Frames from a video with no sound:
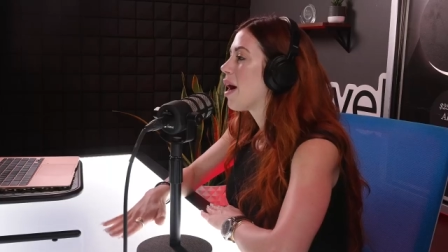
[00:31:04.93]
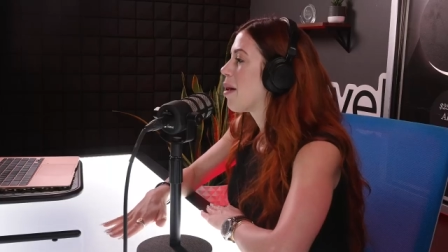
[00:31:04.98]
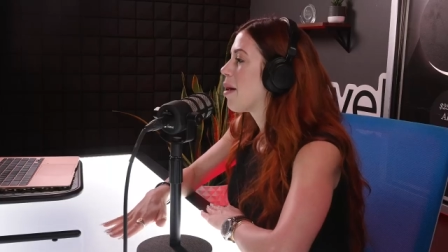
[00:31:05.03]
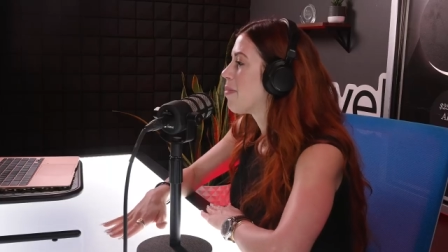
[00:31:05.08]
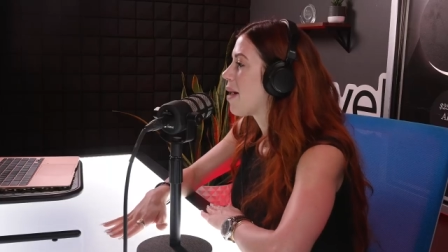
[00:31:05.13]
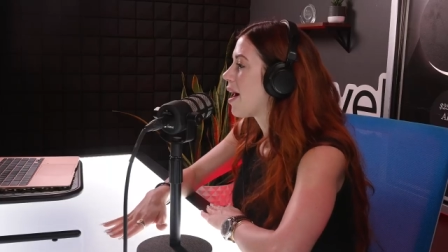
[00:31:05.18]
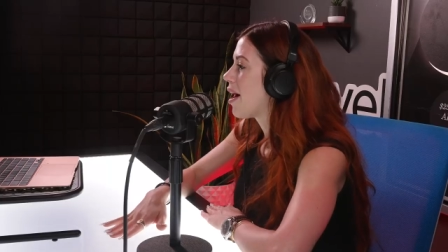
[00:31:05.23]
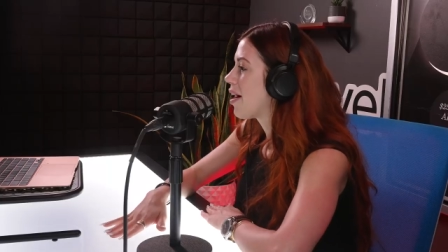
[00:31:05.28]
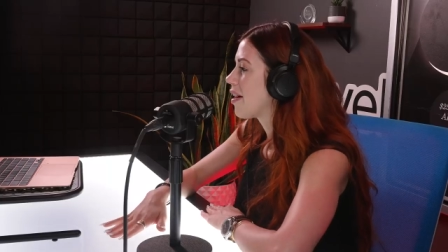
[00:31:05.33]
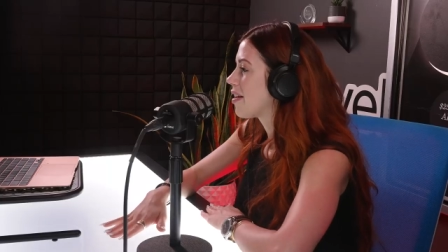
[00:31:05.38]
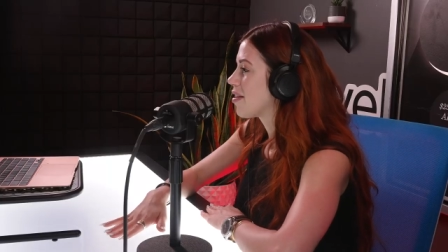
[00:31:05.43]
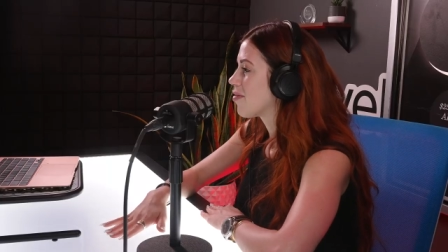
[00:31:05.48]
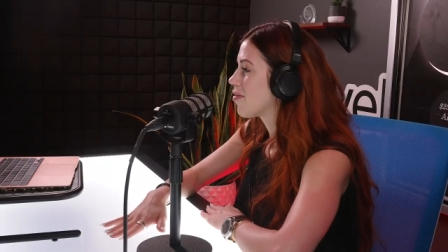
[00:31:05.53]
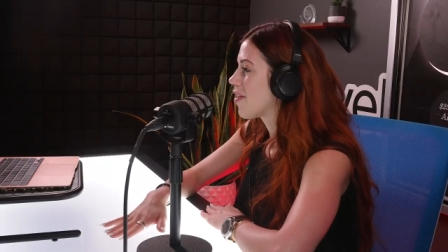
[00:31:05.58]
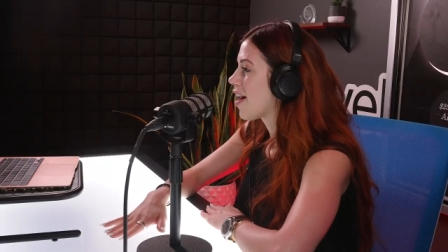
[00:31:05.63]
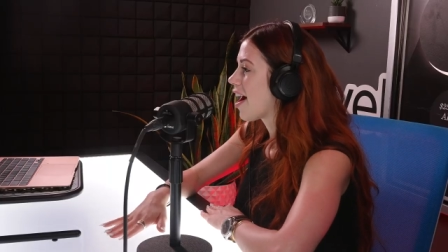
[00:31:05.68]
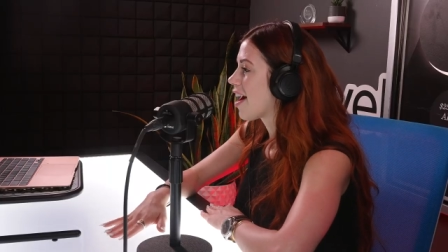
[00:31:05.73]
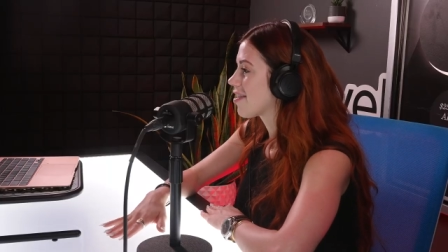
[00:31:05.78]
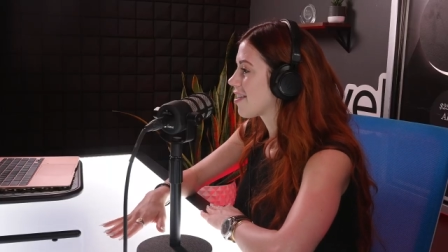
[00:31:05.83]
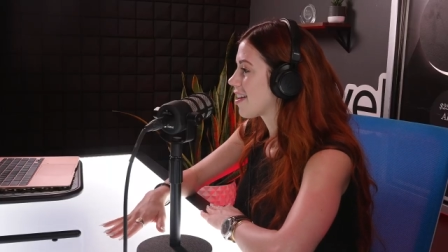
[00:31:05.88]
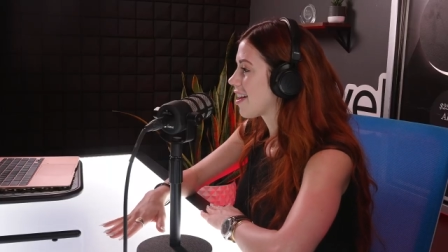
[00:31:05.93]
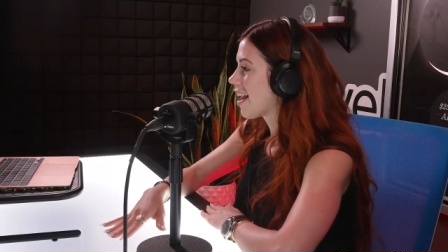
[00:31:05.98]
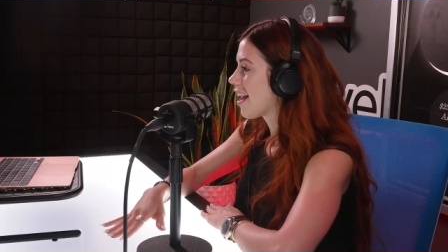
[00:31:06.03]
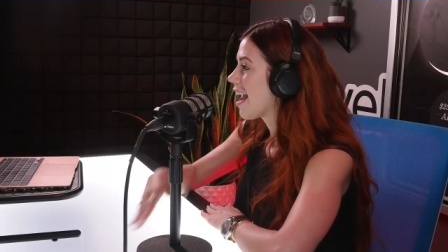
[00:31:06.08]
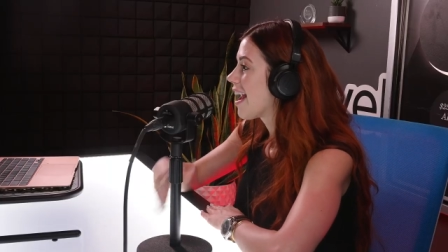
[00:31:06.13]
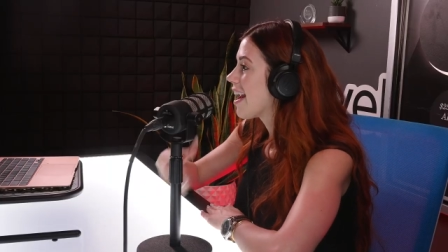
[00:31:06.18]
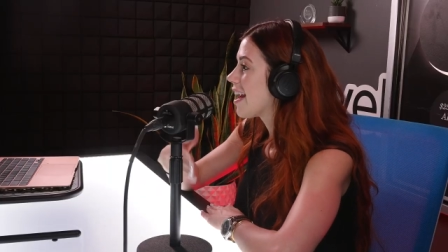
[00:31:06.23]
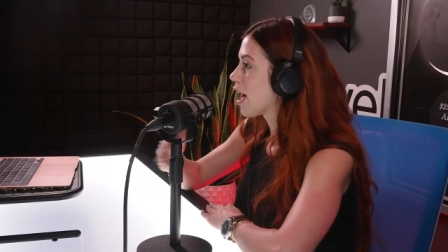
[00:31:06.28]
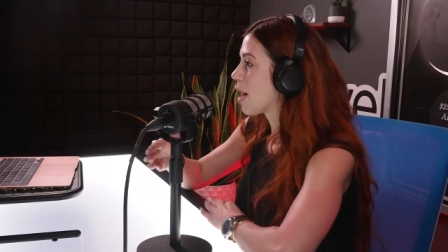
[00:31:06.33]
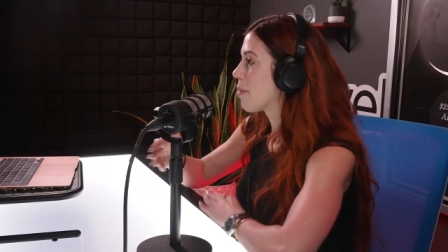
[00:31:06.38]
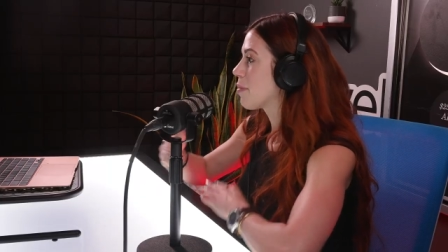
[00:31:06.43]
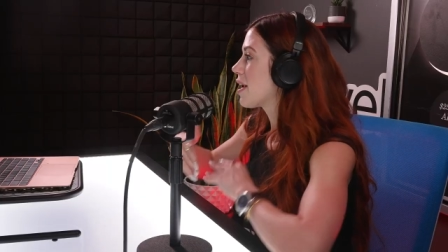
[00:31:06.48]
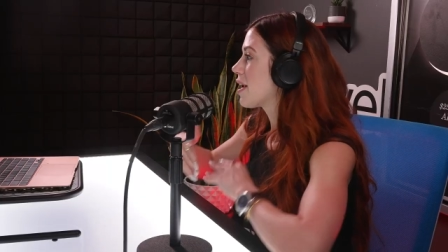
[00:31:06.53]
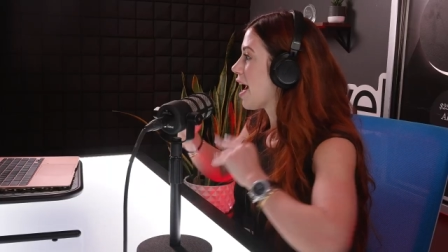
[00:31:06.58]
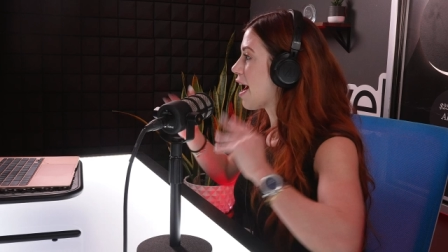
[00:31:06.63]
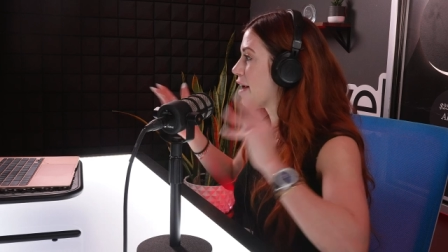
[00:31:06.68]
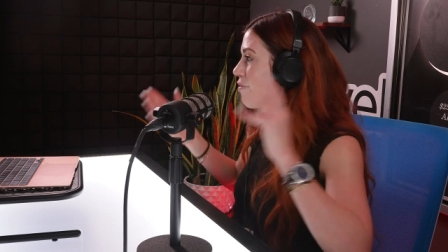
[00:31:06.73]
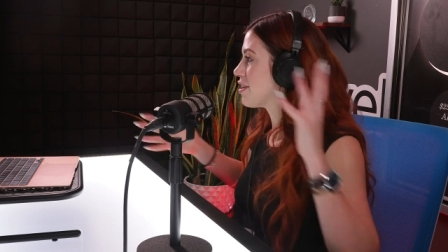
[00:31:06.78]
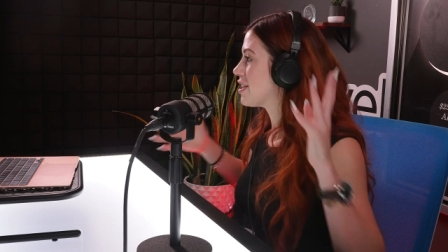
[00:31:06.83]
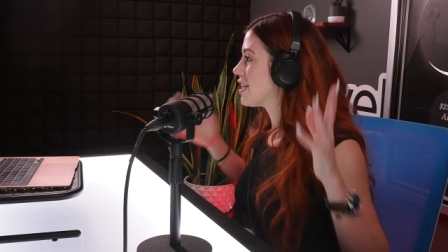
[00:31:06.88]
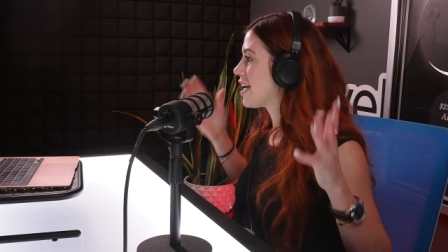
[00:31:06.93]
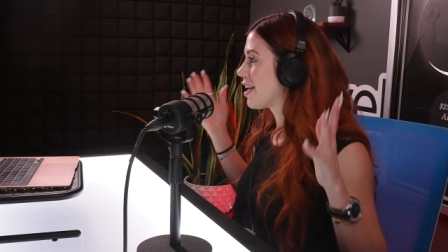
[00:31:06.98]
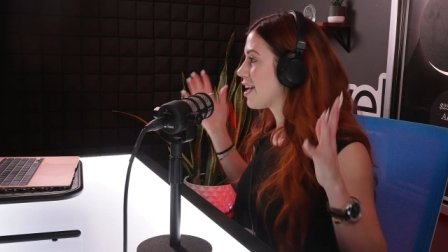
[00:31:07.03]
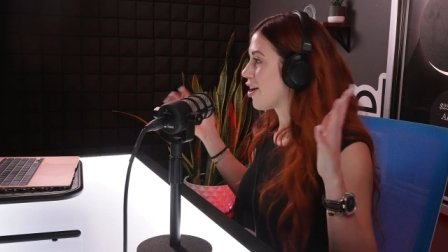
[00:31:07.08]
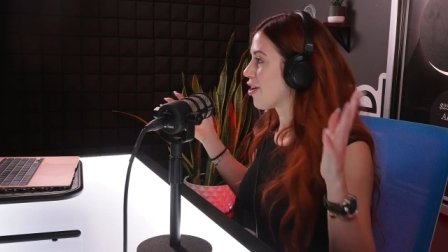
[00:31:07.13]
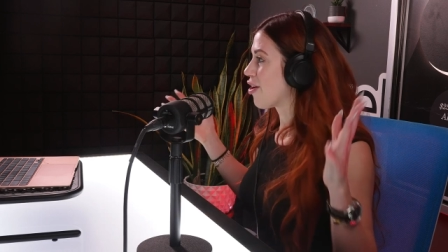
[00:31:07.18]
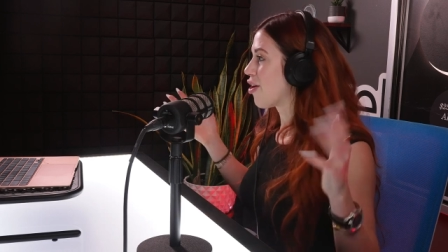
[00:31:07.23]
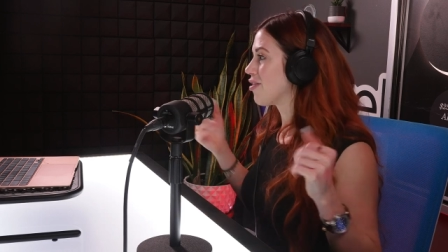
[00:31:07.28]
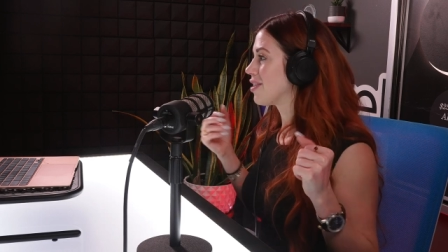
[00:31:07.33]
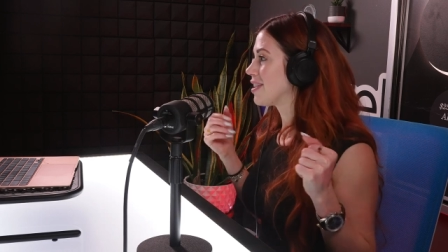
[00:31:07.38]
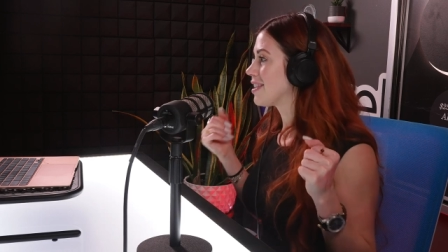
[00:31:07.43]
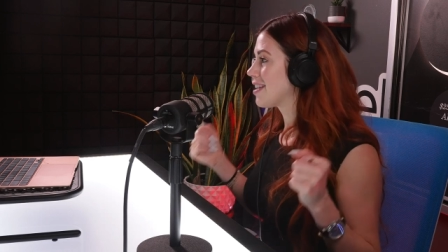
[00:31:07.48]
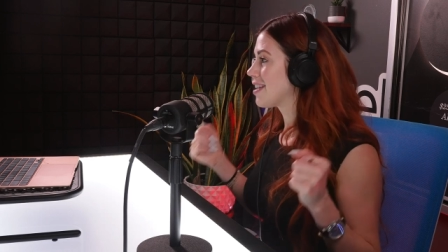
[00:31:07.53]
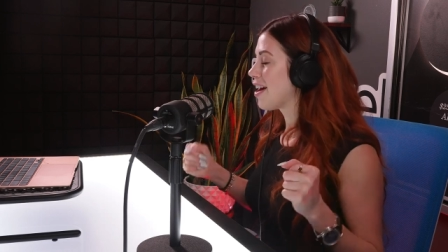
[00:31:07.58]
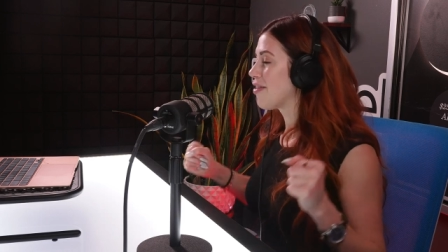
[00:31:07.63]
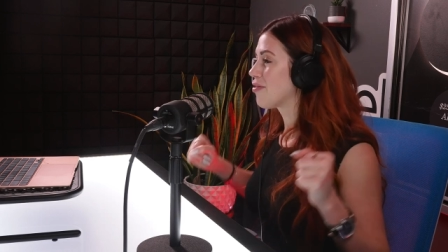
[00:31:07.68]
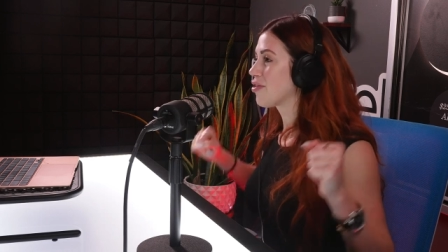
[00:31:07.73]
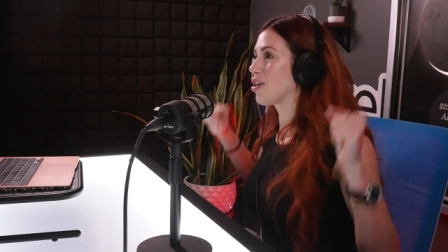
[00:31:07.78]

by the fact that, hey, I'm going to have to take on all this stuff,